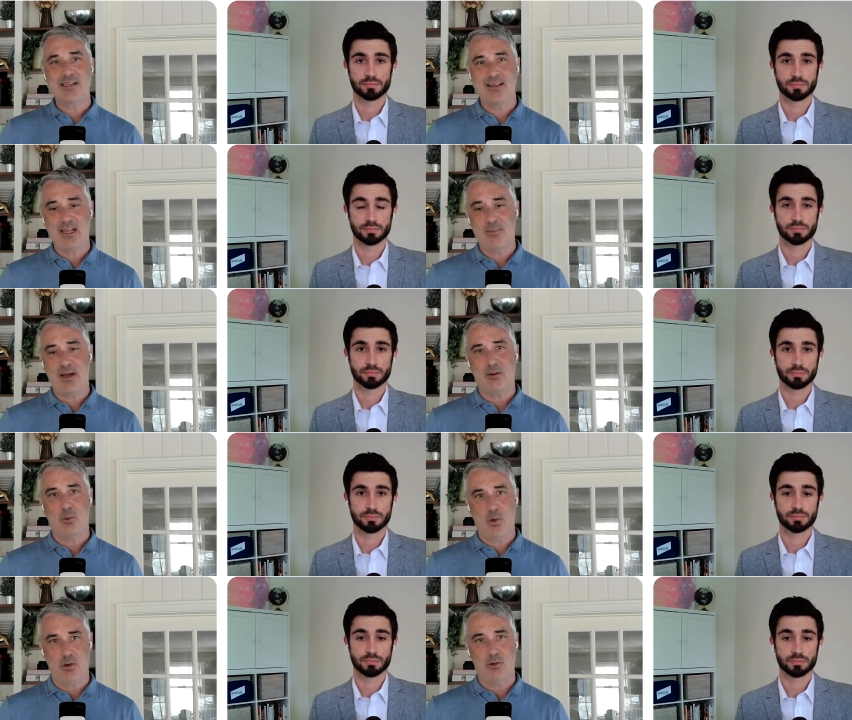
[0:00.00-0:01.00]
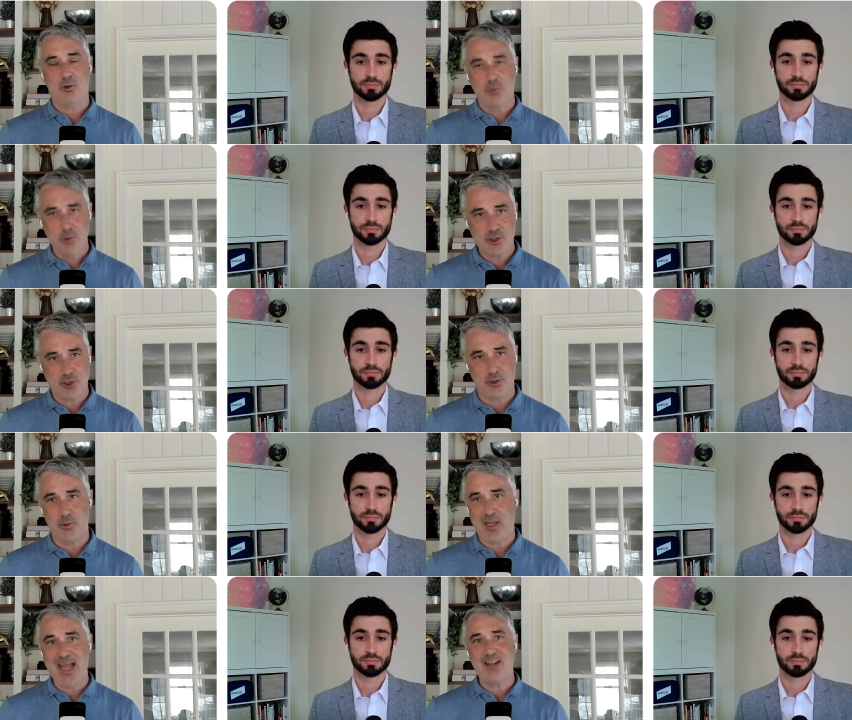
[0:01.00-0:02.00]
Speaker 1: to think about the world. Crucial.
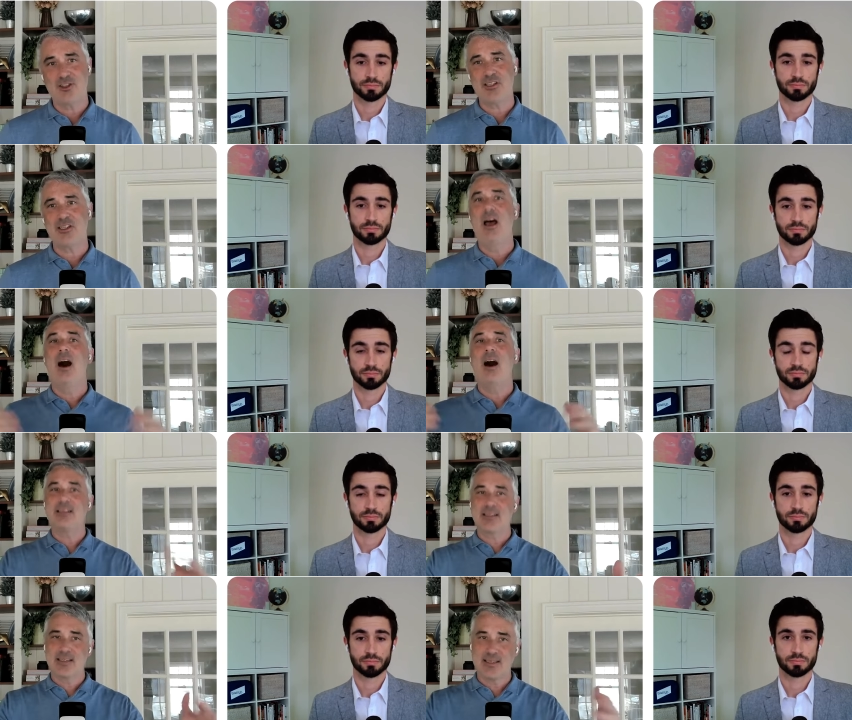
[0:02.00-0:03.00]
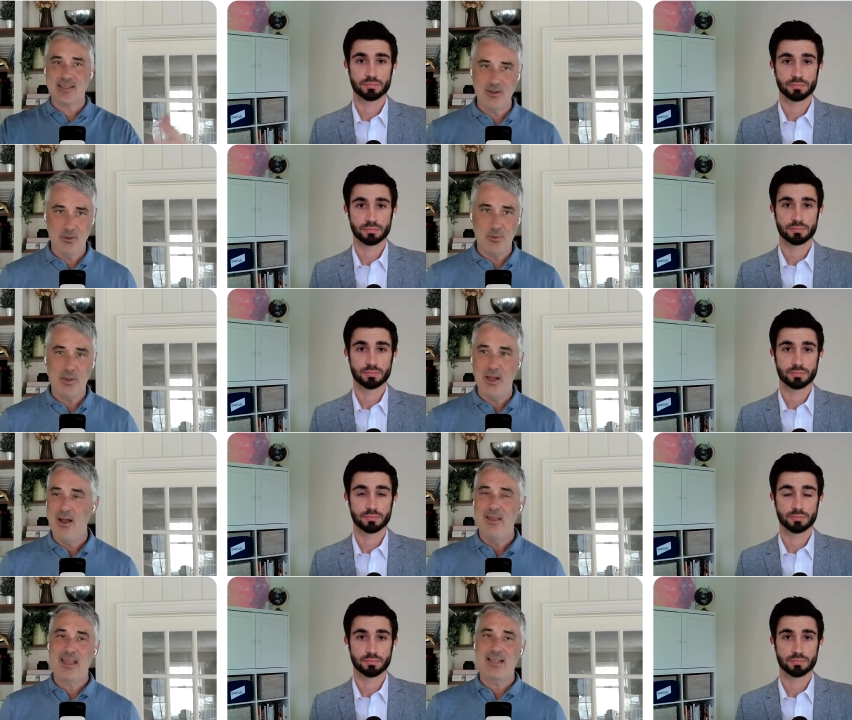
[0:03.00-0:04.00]
You can't just assume
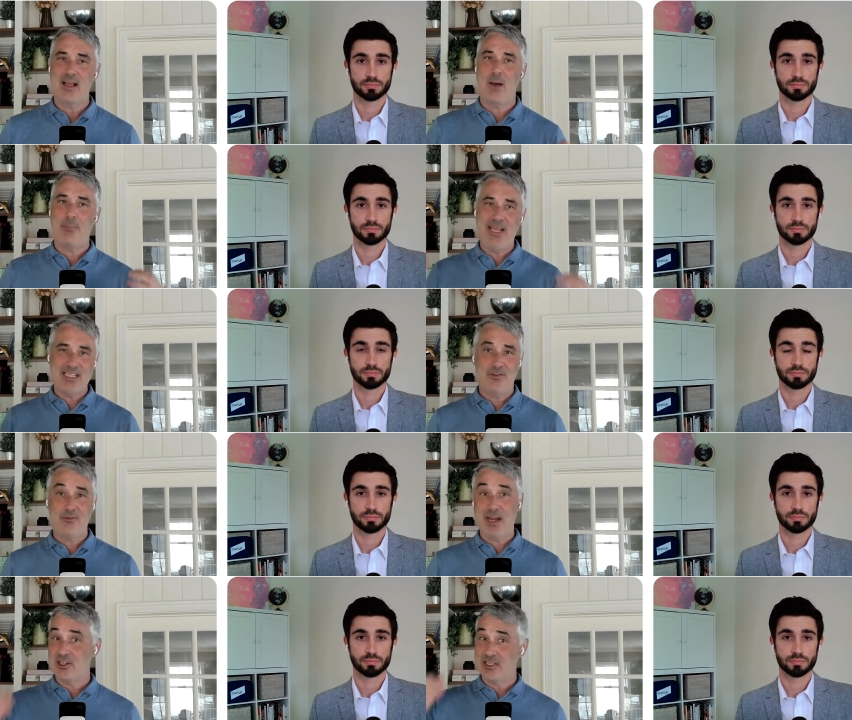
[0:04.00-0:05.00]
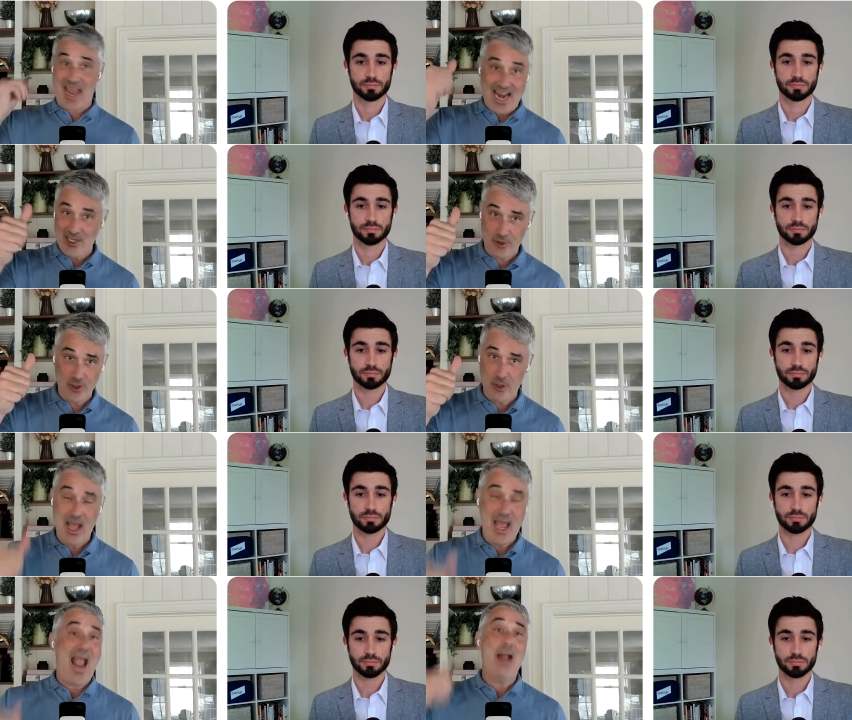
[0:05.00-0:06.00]
that a piece of information is A,
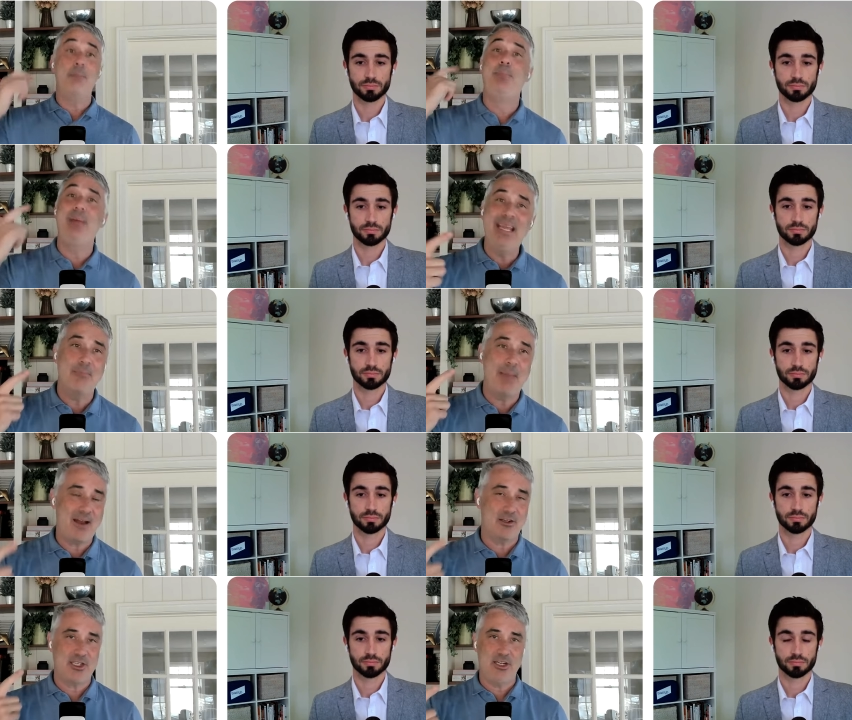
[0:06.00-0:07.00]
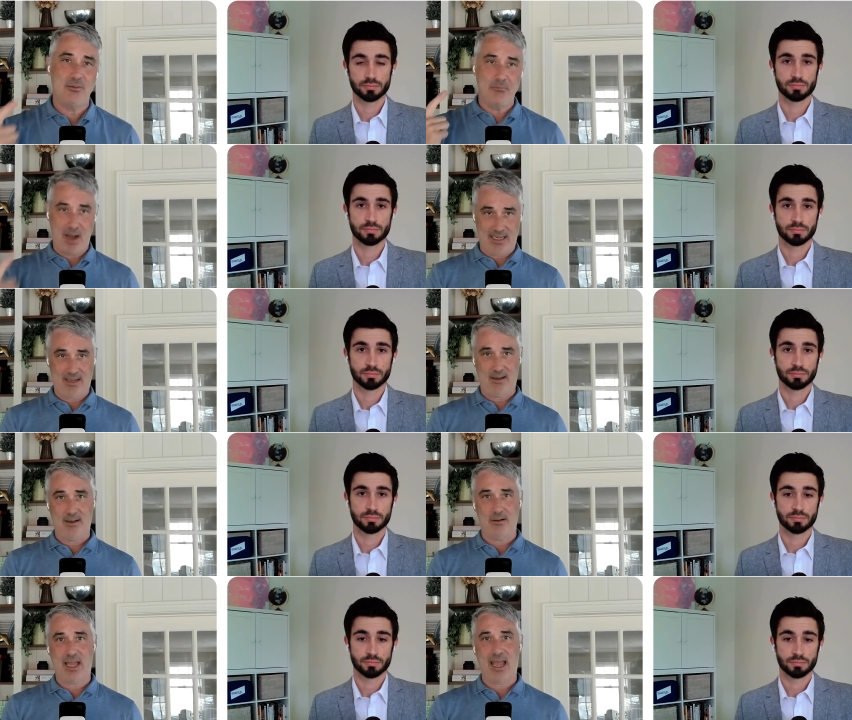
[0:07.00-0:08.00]
true, and B, it matters to your money.
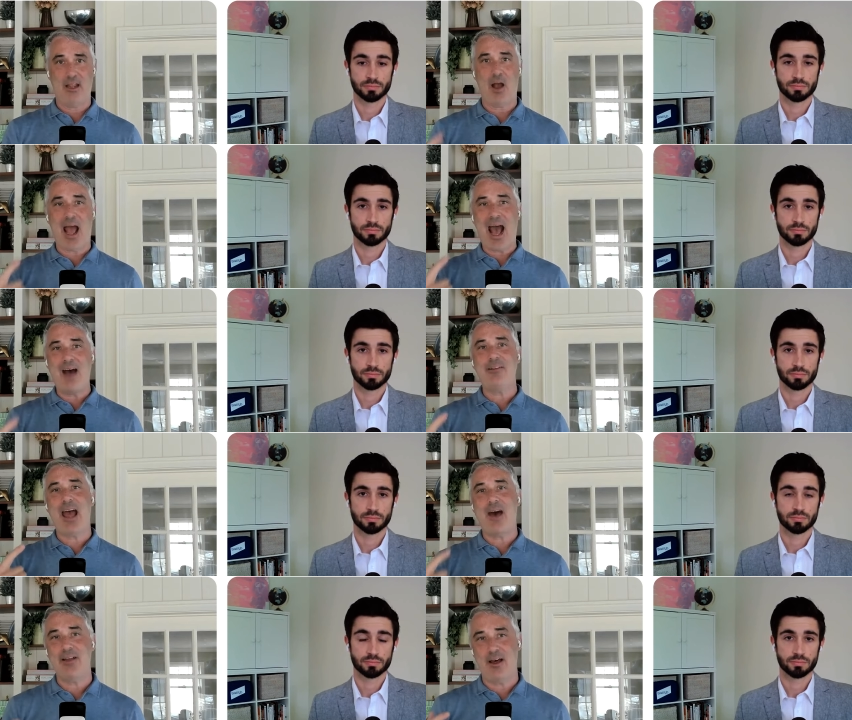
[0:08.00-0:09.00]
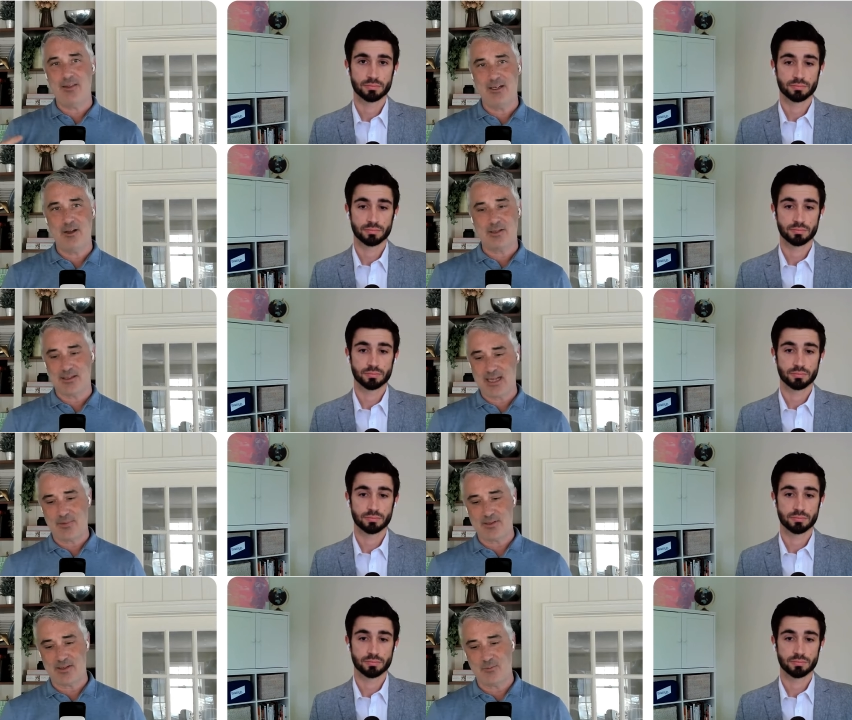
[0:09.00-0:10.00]
Okay. You have to have a healthy dose of
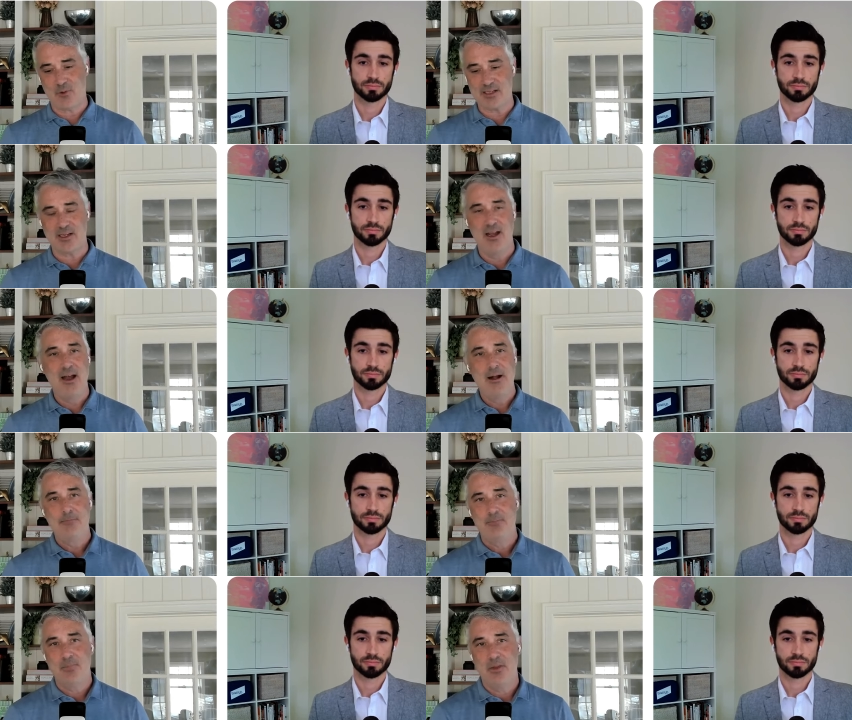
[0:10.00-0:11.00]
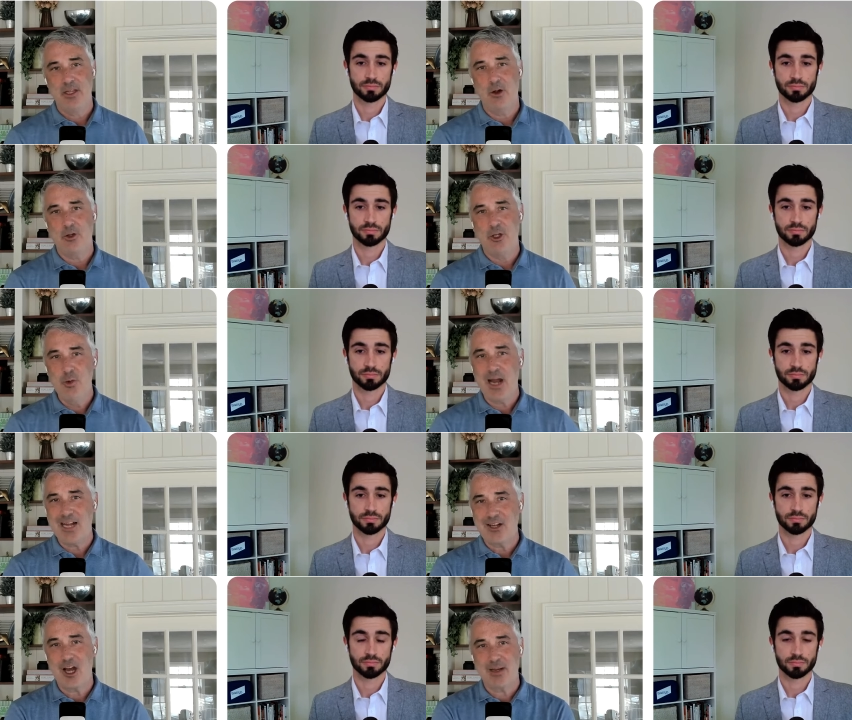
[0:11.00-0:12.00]
skepticism. Ross, you know, you and
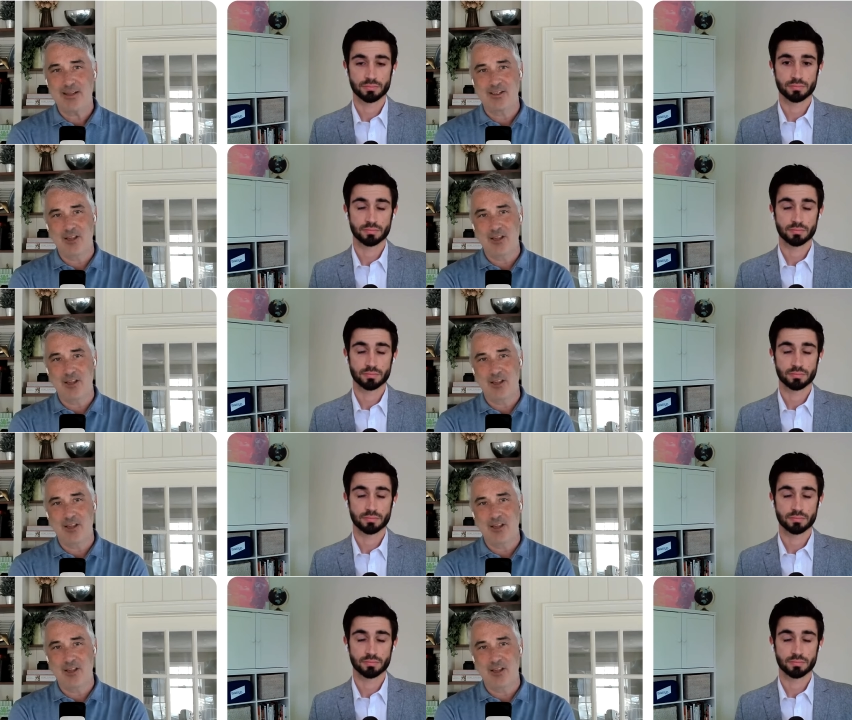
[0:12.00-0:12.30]
I talk about this a